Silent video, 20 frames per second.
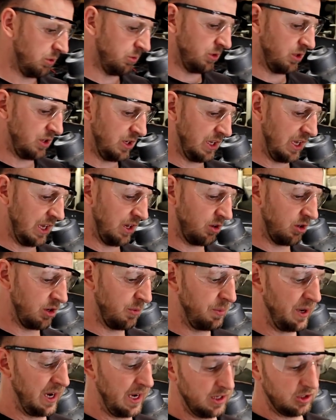what we're going to get,
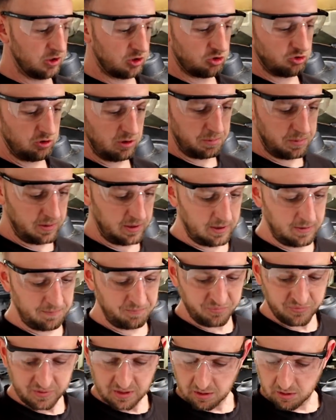like a paint stripper.
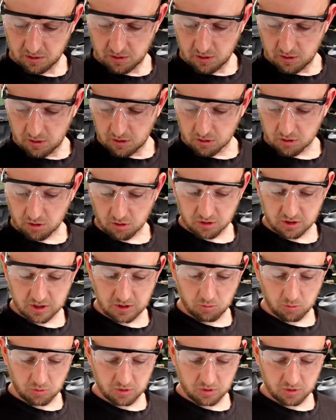So like I said,